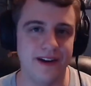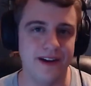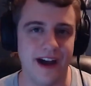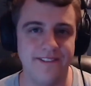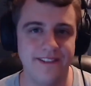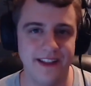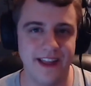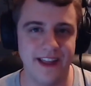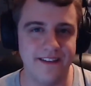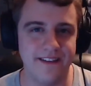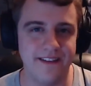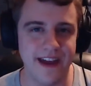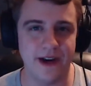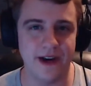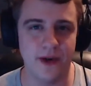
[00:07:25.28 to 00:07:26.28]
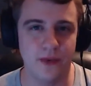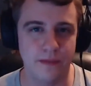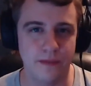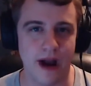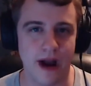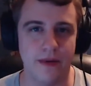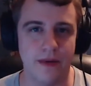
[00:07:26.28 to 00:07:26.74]
I feel like Vader would
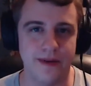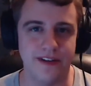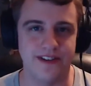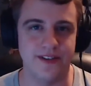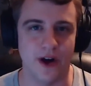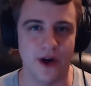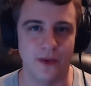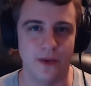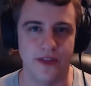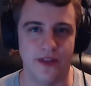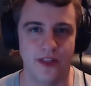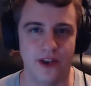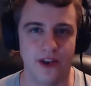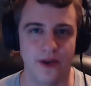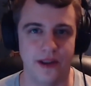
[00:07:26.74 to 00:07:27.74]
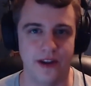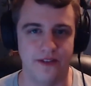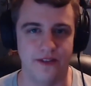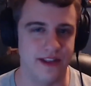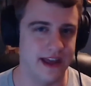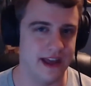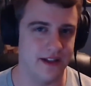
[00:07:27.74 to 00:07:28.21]
probably start with a little bit of
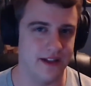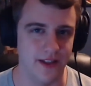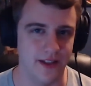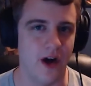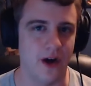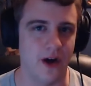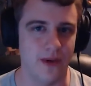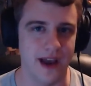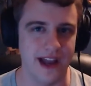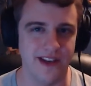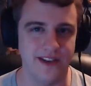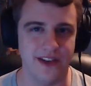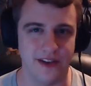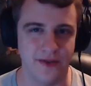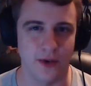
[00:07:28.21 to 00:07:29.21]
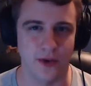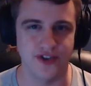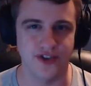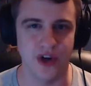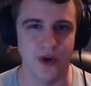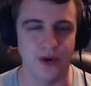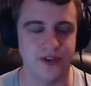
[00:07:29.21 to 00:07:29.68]
like long range, like force
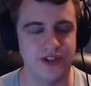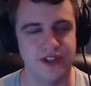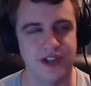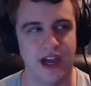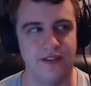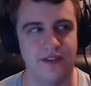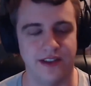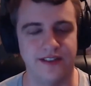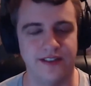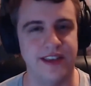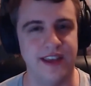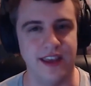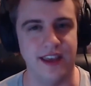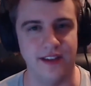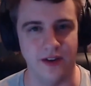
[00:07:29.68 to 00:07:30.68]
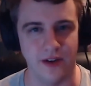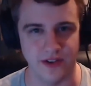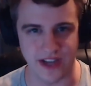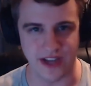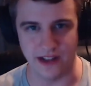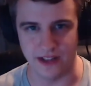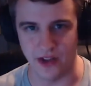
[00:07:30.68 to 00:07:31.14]
choke, just kind of like seeing or just
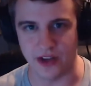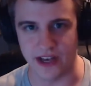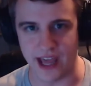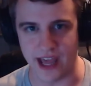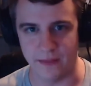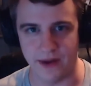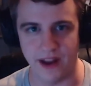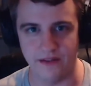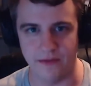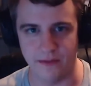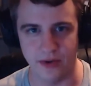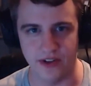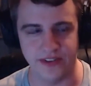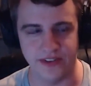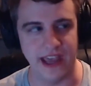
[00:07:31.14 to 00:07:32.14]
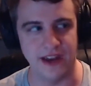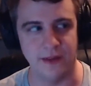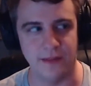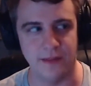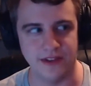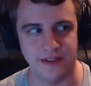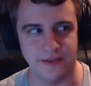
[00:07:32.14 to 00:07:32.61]
kind of looking at him, not even putting his hand up,
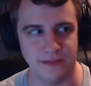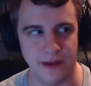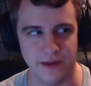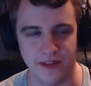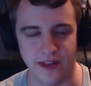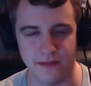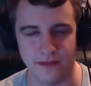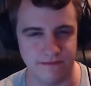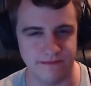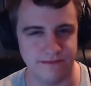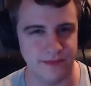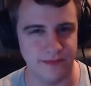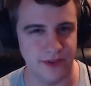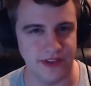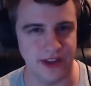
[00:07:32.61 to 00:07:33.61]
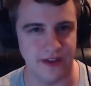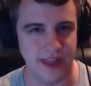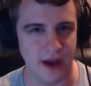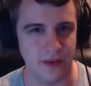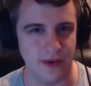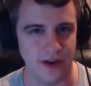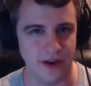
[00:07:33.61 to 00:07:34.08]
and just maybe like, we'll see how that
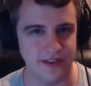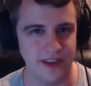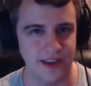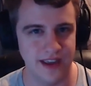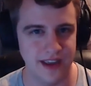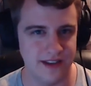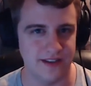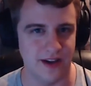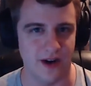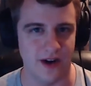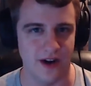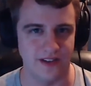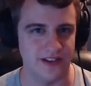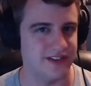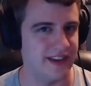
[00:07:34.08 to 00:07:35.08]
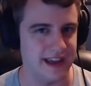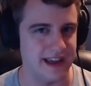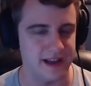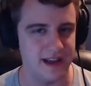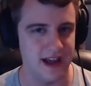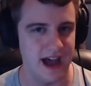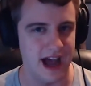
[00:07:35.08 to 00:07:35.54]
works. Sauron just like,
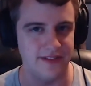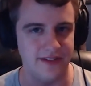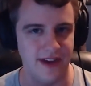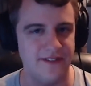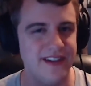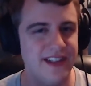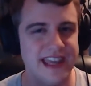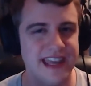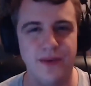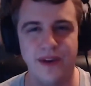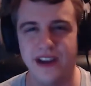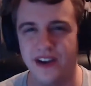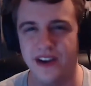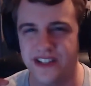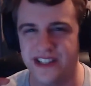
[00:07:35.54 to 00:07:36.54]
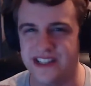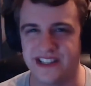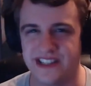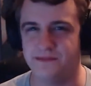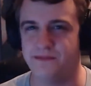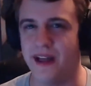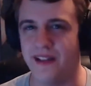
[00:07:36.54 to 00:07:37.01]
I feel like he could
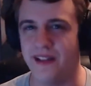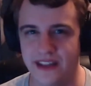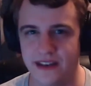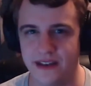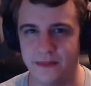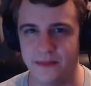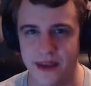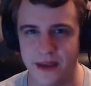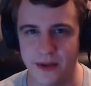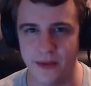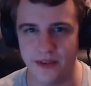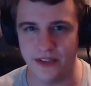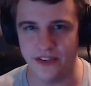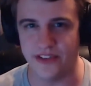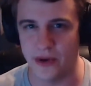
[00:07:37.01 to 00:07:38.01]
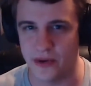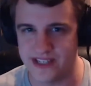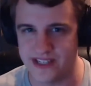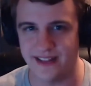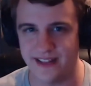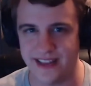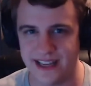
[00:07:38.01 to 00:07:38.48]
dispel it maybe with his own
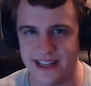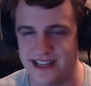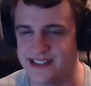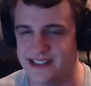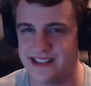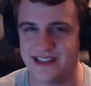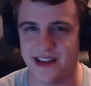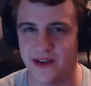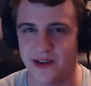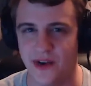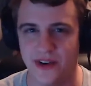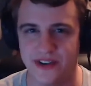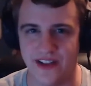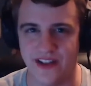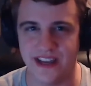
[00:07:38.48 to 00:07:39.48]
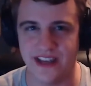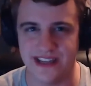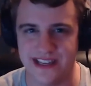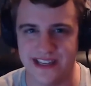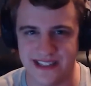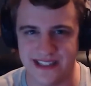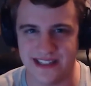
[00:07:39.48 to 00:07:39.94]
telekinesis. I don't know how
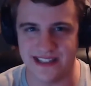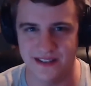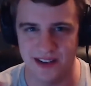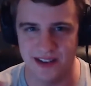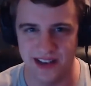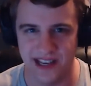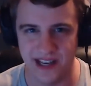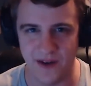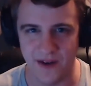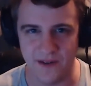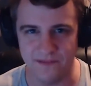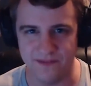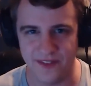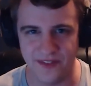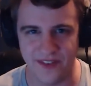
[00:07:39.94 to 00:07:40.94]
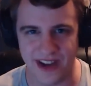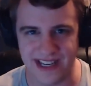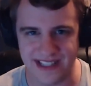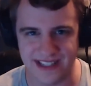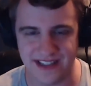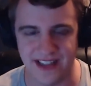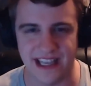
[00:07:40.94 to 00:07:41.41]
telekinesis, you know,
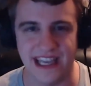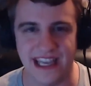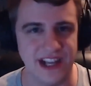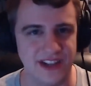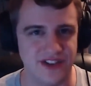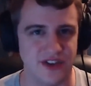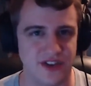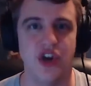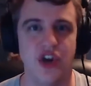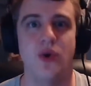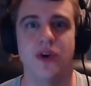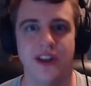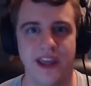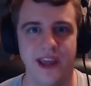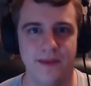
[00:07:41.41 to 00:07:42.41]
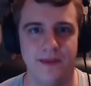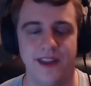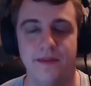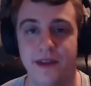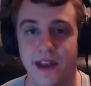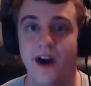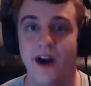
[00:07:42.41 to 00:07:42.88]
fights. Like he could start choking him, and then he'd
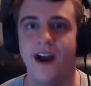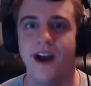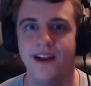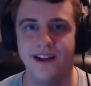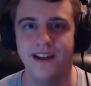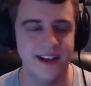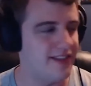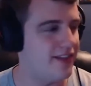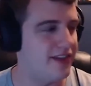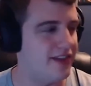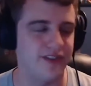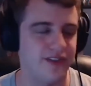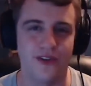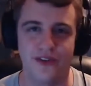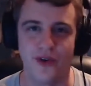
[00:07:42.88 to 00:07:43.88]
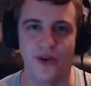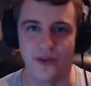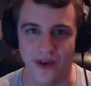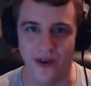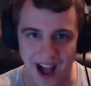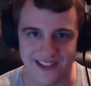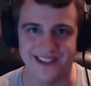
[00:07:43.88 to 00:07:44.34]
be like, all right. Then they start throwing
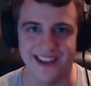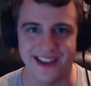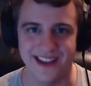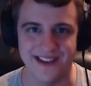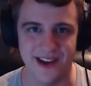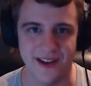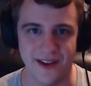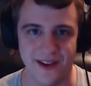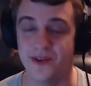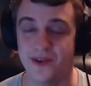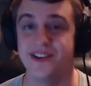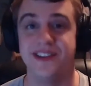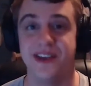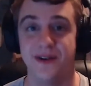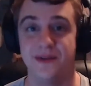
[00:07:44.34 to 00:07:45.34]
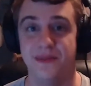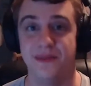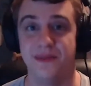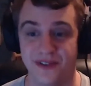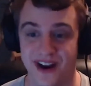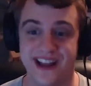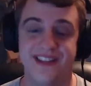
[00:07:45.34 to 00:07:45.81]
rocks at each other, which I think would be great.